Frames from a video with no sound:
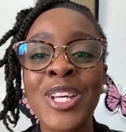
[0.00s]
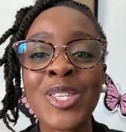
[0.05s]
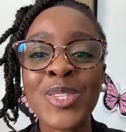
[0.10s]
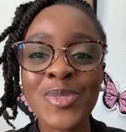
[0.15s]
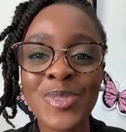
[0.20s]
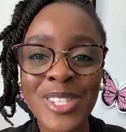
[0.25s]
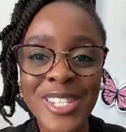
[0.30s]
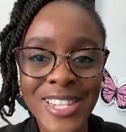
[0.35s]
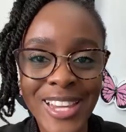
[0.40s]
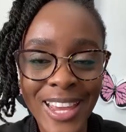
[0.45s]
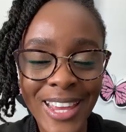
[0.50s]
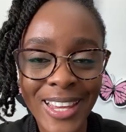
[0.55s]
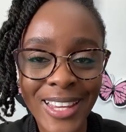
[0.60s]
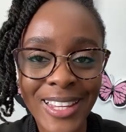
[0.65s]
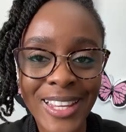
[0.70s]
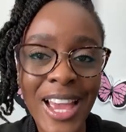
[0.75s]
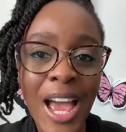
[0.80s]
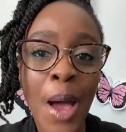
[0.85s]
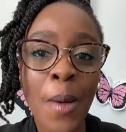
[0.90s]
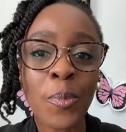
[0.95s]

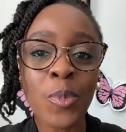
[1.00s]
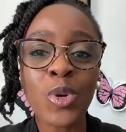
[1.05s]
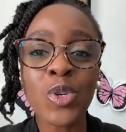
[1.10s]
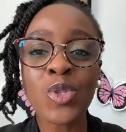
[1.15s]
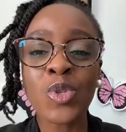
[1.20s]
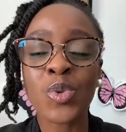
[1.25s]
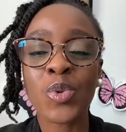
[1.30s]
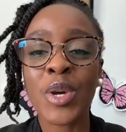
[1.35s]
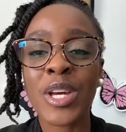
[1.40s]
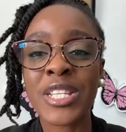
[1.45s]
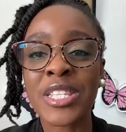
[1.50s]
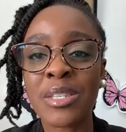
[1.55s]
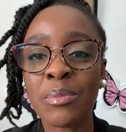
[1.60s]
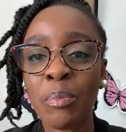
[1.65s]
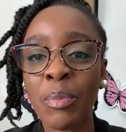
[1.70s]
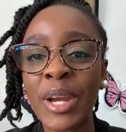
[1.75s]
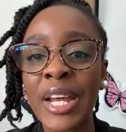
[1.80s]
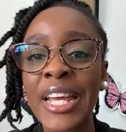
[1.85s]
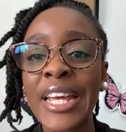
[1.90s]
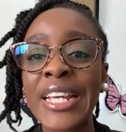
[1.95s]
Today, I'm going to
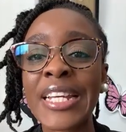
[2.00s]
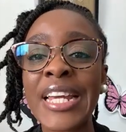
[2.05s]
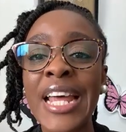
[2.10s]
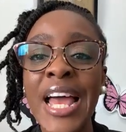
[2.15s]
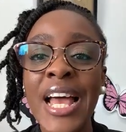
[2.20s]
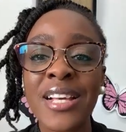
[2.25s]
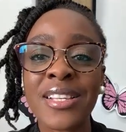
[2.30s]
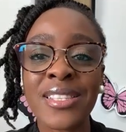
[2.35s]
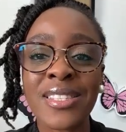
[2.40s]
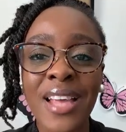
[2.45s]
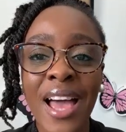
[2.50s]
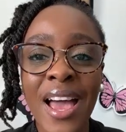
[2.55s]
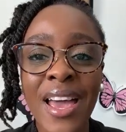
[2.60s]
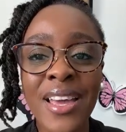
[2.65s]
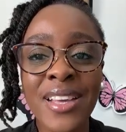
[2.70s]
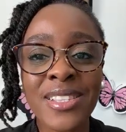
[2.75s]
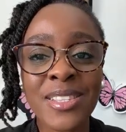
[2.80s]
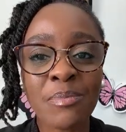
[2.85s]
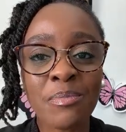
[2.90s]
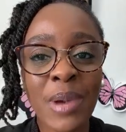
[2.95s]
explain
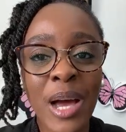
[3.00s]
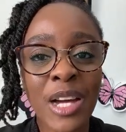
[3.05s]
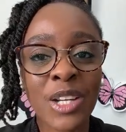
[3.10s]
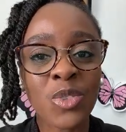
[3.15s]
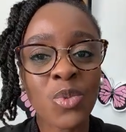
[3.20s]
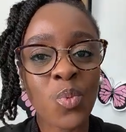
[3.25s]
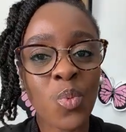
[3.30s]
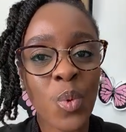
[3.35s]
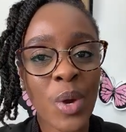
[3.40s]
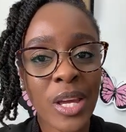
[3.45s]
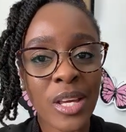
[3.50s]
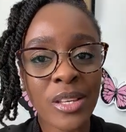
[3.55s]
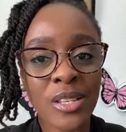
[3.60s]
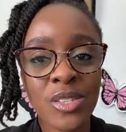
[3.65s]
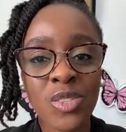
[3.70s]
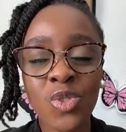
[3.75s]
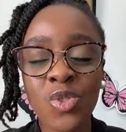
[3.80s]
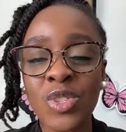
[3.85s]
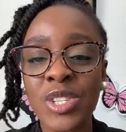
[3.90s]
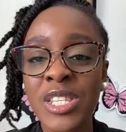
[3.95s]
science-backed
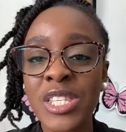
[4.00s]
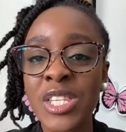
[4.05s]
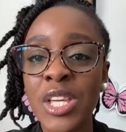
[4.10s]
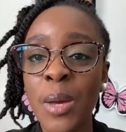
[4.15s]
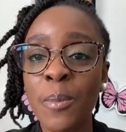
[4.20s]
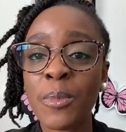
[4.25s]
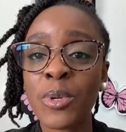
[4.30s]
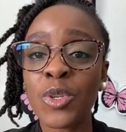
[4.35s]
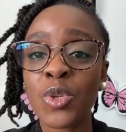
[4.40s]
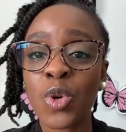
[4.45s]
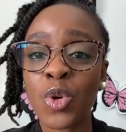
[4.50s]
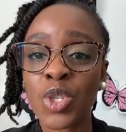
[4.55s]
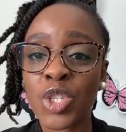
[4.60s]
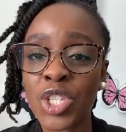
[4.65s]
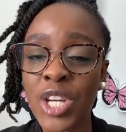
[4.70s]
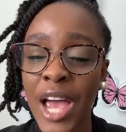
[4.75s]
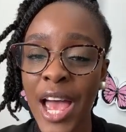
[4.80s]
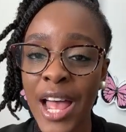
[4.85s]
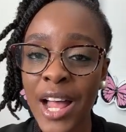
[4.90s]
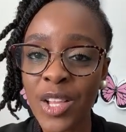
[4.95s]
ways to determine your
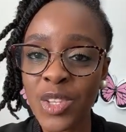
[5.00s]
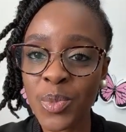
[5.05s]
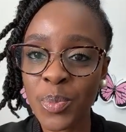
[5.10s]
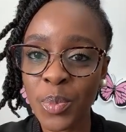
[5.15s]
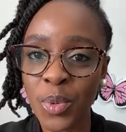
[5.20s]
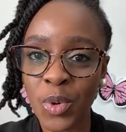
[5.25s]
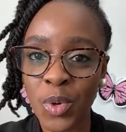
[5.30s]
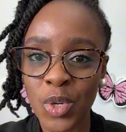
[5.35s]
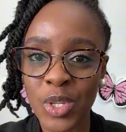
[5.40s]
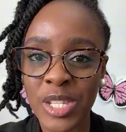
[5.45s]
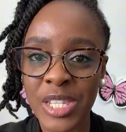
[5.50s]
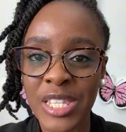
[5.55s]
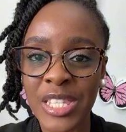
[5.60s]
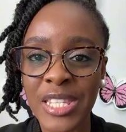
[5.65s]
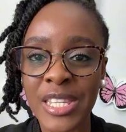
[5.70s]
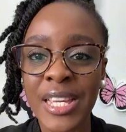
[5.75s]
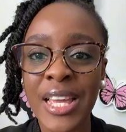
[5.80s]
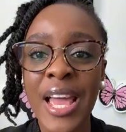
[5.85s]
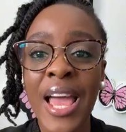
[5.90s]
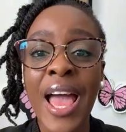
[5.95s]
child's
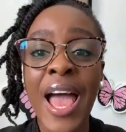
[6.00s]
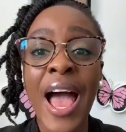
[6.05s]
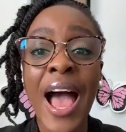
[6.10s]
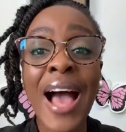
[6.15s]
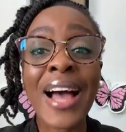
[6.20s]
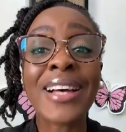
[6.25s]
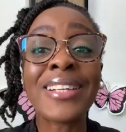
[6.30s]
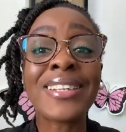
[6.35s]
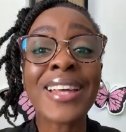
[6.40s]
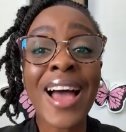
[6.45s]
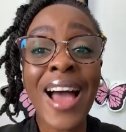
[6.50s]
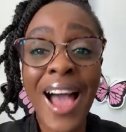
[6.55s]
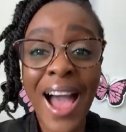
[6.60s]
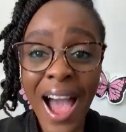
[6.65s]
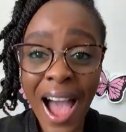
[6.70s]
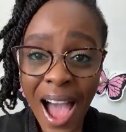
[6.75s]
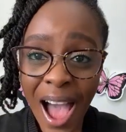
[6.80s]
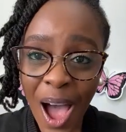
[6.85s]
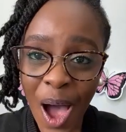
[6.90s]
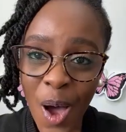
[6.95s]
porosity and
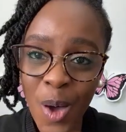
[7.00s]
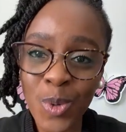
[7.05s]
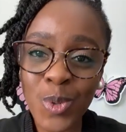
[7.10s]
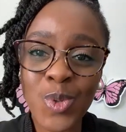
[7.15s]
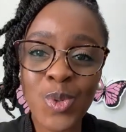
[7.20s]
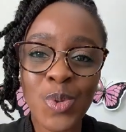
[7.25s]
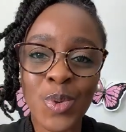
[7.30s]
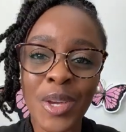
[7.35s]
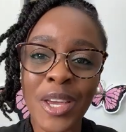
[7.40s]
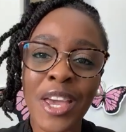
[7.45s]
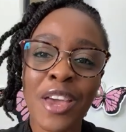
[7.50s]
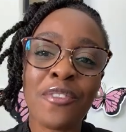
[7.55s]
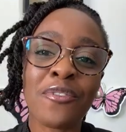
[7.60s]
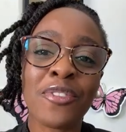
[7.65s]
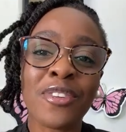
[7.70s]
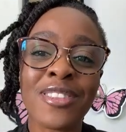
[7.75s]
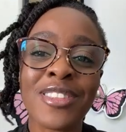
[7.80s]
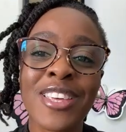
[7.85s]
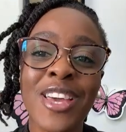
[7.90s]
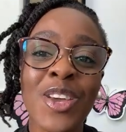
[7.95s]
how to care
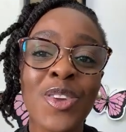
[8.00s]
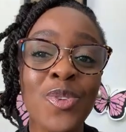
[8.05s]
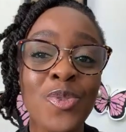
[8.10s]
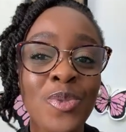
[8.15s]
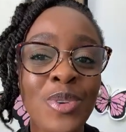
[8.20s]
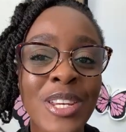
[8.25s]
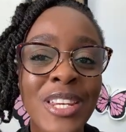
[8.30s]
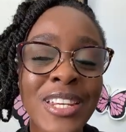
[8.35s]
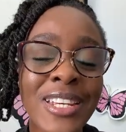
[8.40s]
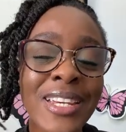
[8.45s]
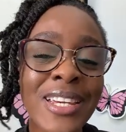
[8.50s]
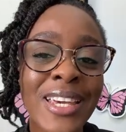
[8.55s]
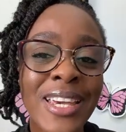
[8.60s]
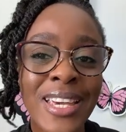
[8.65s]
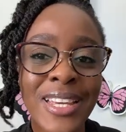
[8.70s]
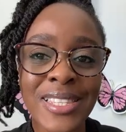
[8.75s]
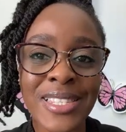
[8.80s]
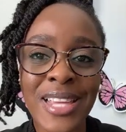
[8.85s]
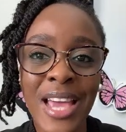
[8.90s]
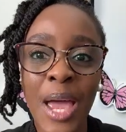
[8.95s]
for their unique
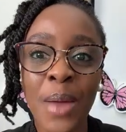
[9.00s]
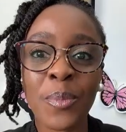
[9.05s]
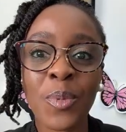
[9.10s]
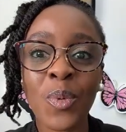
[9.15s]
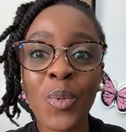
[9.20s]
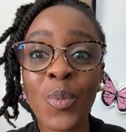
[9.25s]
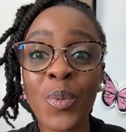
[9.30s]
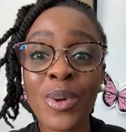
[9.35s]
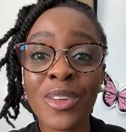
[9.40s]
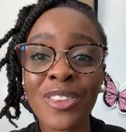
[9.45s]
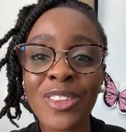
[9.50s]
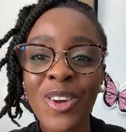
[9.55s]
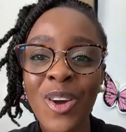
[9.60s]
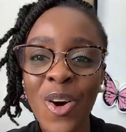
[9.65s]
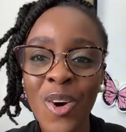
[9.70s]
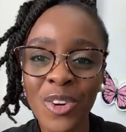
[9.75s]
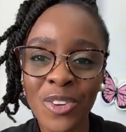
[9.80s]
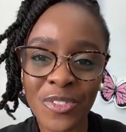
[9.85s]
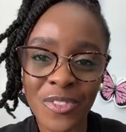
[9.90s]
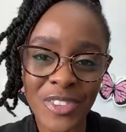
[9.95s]
hair type with
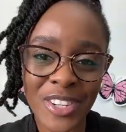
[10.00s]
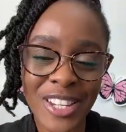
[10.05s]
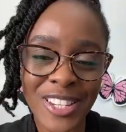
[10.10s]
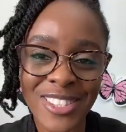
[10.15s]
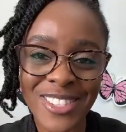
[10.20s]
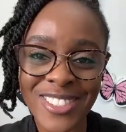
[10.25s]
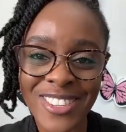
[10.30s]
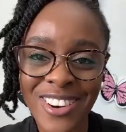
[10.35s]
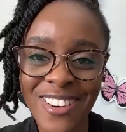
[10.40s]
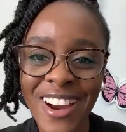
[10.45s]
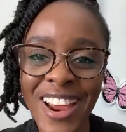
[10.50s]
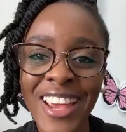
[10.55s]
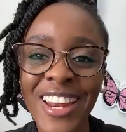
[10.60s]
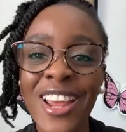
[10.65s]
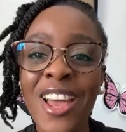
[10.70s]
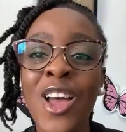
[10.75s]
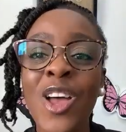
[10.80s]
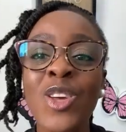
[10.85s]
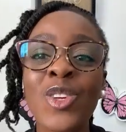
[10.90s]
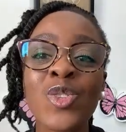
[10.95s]
confidence. All right,
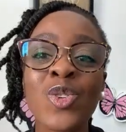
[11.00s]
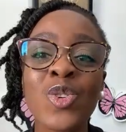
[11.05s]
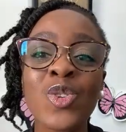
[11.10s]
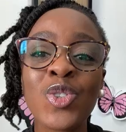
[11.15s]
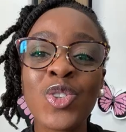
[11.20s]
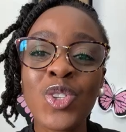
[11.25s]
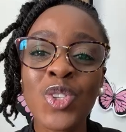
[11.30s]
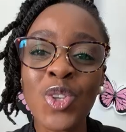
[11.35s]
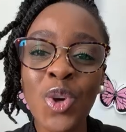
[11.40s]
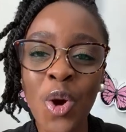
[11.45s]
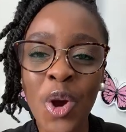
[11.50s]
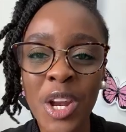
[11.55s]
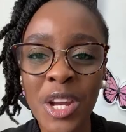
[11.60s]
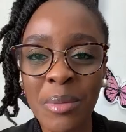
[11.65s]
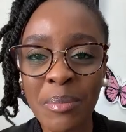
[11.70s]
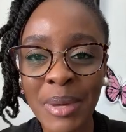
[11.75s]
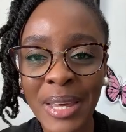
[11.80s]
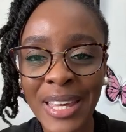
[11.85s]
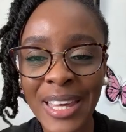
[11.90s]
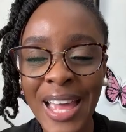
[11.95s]
so
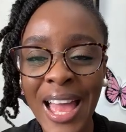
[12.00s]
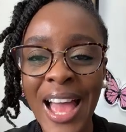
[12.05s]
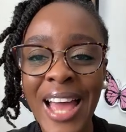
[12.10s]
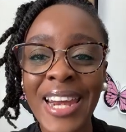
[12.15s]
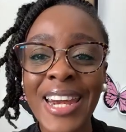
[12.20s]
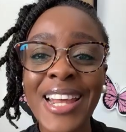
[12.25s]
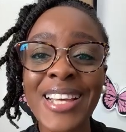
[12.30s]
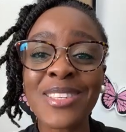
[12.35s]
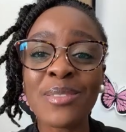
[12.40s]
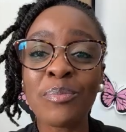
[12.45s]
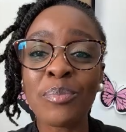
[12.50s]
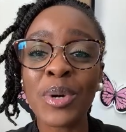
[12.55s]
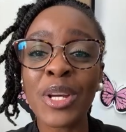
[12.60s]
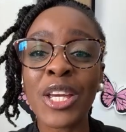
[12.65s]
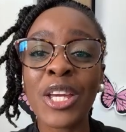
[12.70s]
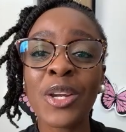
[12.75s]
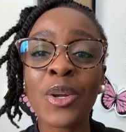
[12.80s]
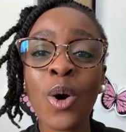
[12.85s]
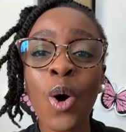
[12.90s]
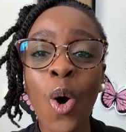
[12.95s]
join me and let's
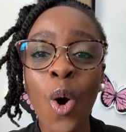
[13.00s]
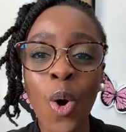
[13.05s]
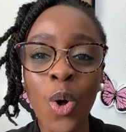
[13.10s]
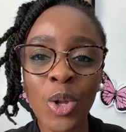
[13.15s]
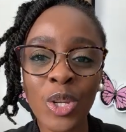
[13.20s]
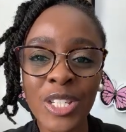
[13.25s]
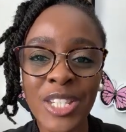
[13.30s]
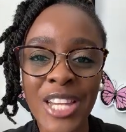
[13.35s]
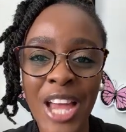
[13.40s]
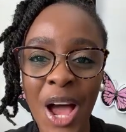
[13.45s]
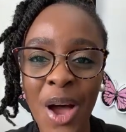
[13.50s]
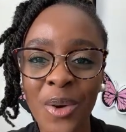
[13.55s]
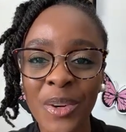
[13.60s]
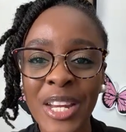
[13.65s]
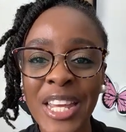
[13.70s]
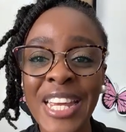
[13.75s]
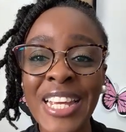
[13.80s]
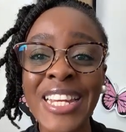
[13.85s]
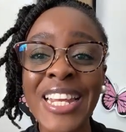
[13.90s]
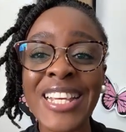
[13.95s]
break it all
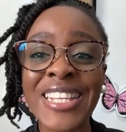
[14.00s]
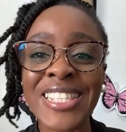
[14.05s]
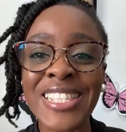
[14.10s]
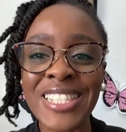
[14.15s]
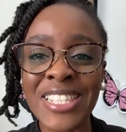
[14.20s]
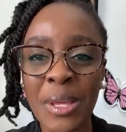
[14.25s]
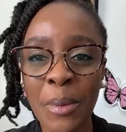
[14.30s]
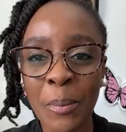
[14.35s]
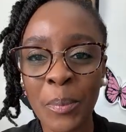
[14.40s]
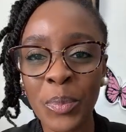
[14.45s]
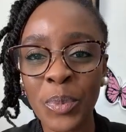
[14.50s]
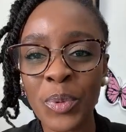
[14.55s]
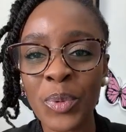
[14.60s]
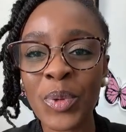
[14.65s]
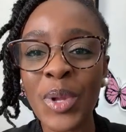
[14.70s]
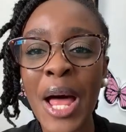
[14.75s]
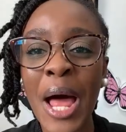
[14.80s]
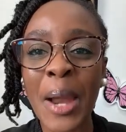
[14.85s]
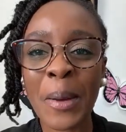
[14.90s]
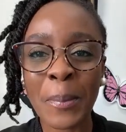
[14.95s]
down in a
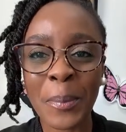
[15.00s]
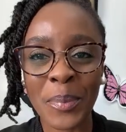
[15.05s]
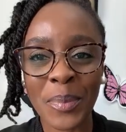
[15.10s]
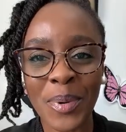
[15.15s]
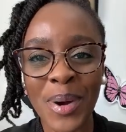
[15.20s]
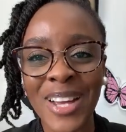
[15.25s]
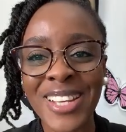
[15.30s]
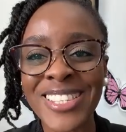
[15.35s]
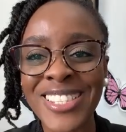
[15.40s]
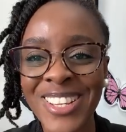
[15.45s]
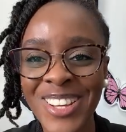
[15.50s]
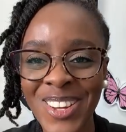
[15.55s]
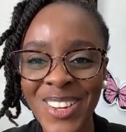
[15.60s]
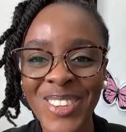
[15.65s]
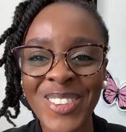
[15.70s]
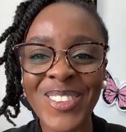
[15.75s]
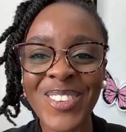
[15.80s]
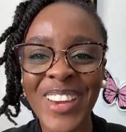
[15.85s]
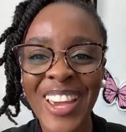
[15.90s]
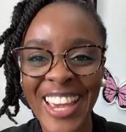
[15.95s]
simple and
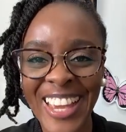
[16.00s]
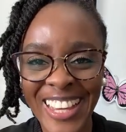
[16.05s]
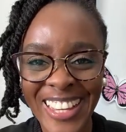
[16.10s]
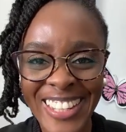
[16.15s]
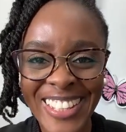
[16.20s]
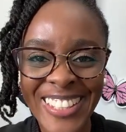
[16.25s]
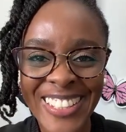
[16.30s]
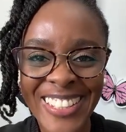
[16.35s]
practical way.